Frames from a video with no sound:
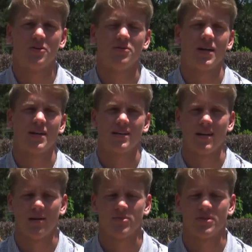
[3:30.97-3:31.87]
Like
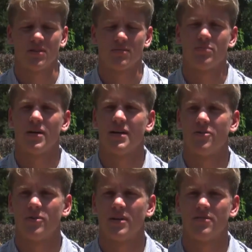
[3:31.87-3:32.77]
I'm just gonna play it
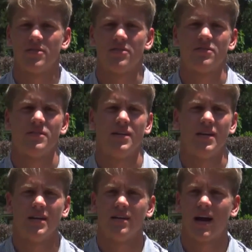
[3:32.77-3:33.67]
wherever
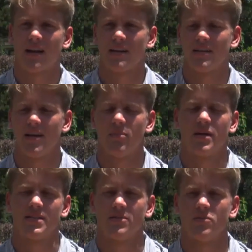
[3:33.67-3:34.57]
I can help my
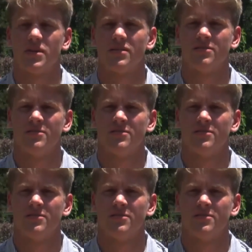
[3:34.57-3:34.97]
team win.